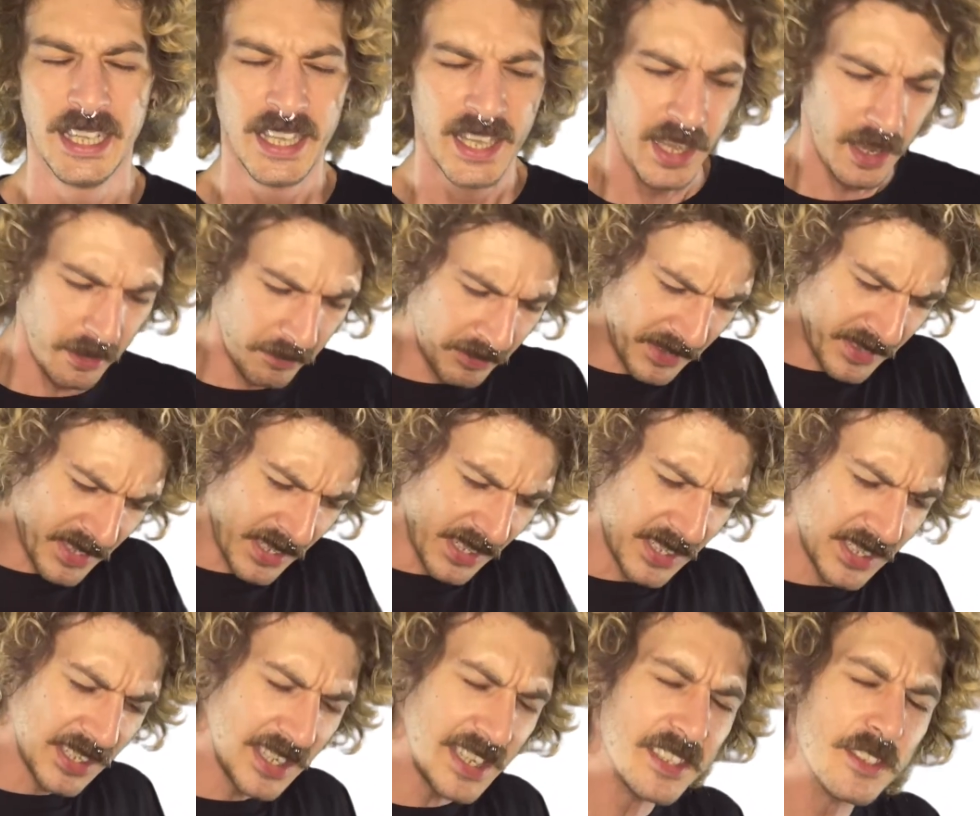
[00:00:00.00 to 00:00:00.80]
If it's a
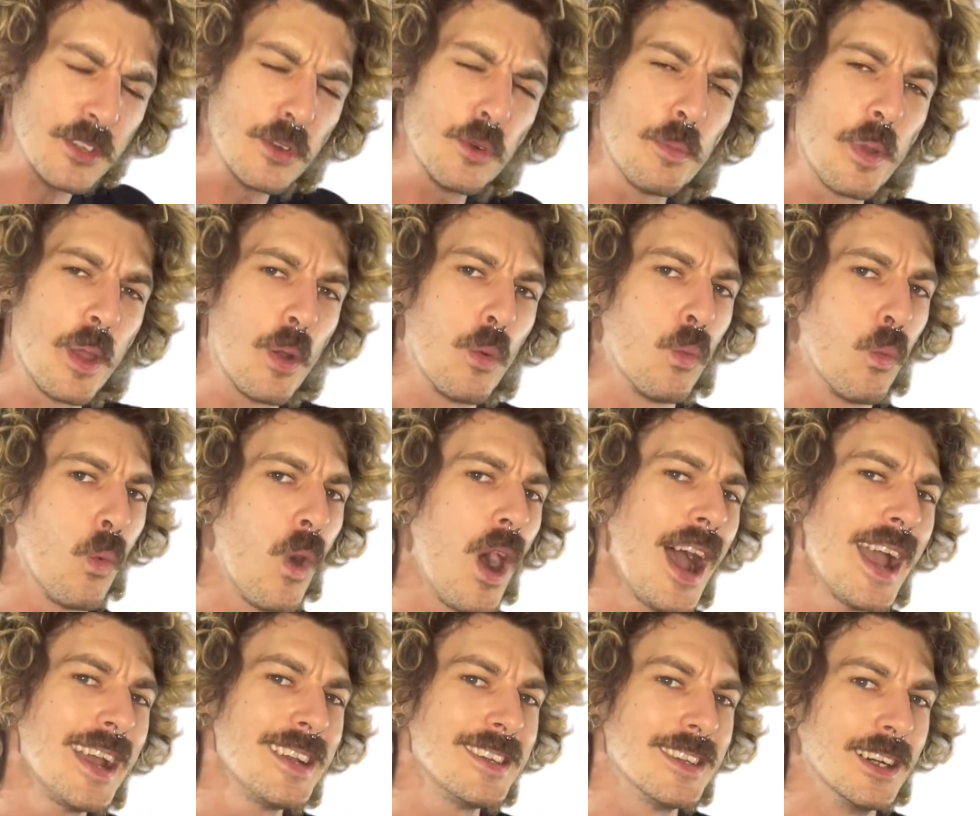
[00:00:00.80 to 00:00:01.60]
little bit
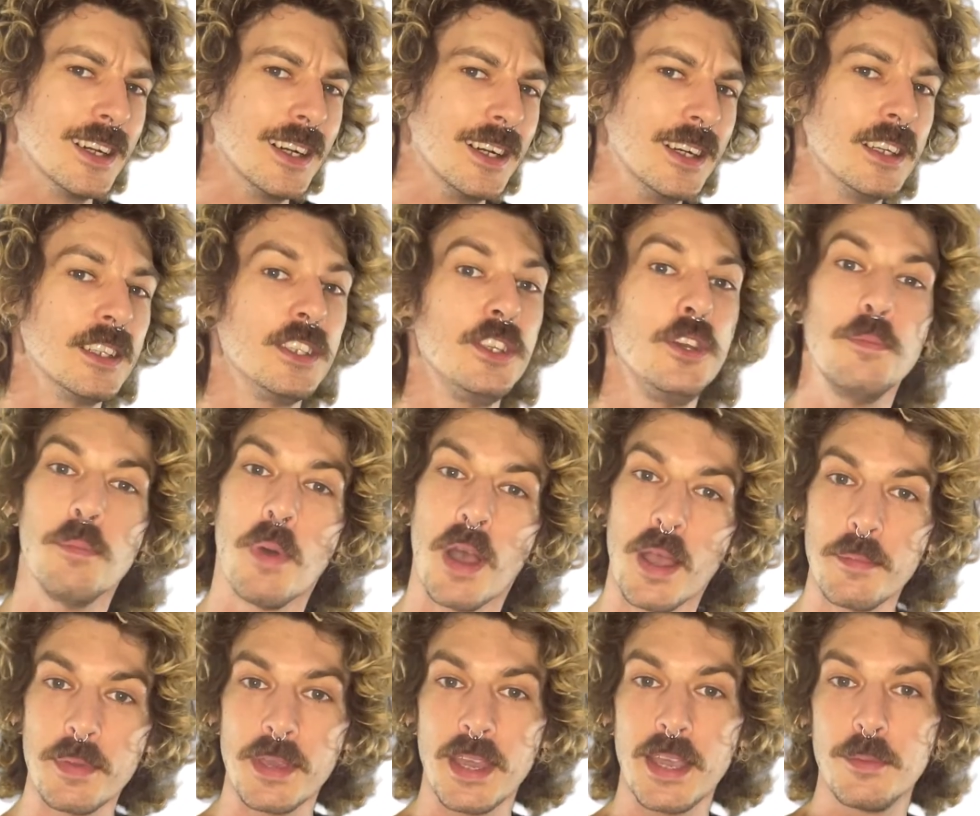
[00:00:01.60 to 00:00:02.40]
wider, you
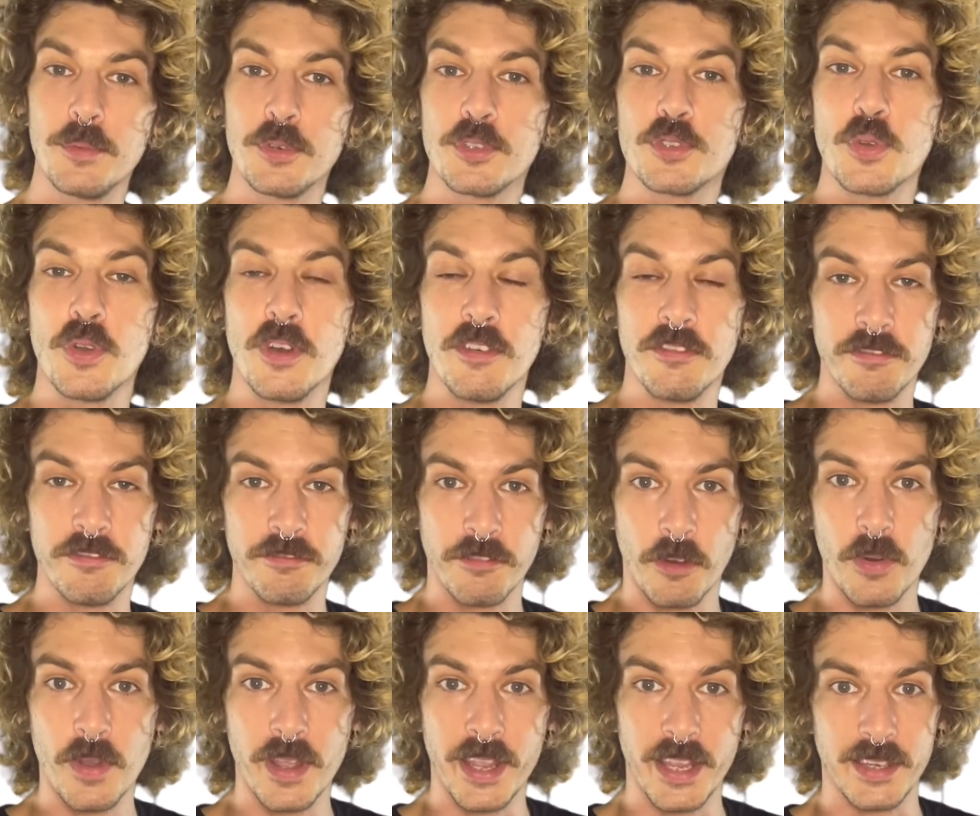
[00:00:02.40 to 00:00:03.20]
might be able to
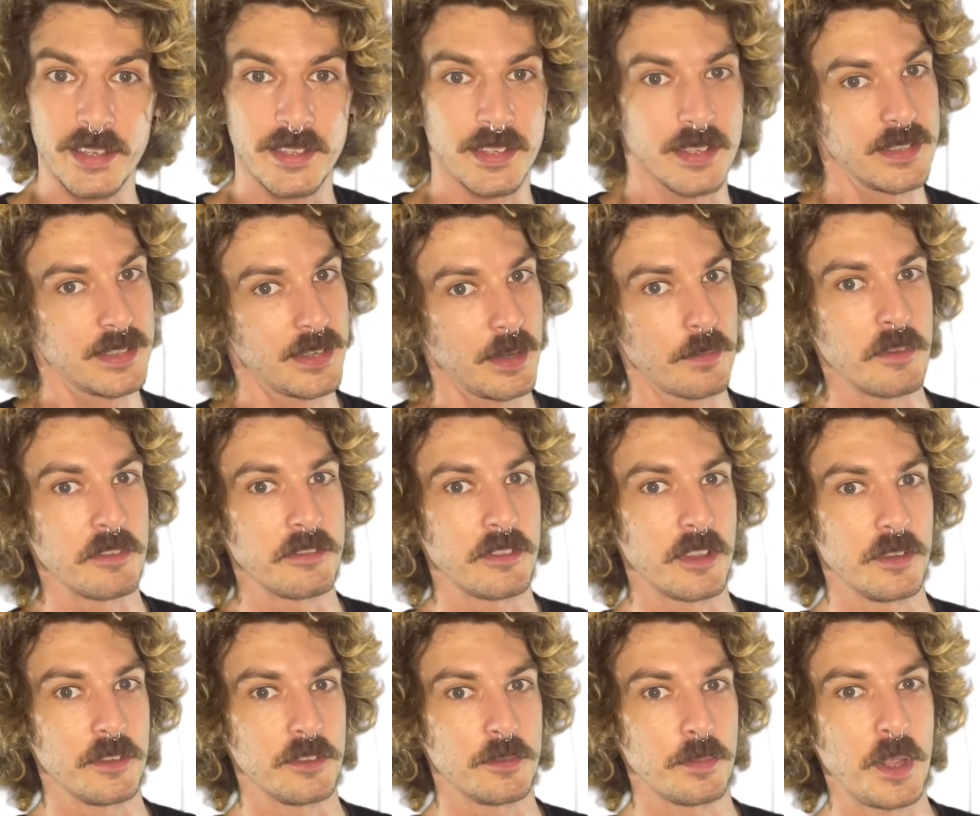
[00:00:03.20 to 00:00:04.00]
avoid some of
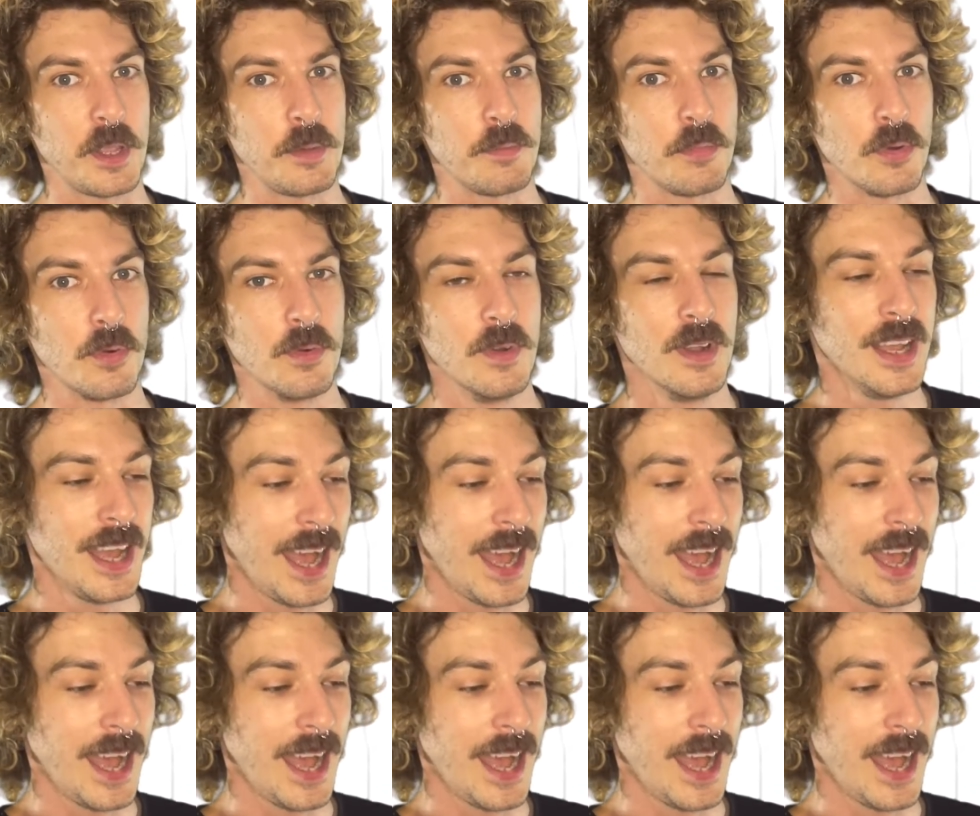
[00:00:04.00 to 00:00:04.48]
those people.